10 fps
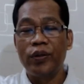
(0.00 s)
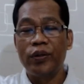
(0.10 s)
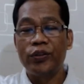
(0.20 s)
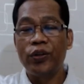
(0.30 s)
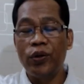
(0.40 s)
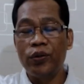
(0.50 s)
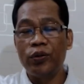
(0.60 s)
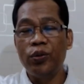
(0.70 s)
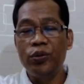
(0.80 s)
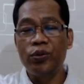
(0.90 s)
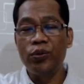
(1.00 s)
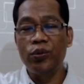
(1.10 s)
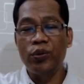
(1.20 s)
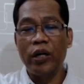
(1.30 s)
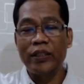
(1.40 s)
So those
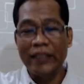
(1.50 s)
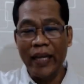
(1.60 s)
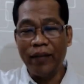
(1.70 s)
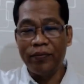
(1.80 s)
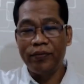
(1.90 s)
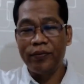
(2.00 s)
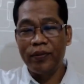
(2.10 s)
who are saved,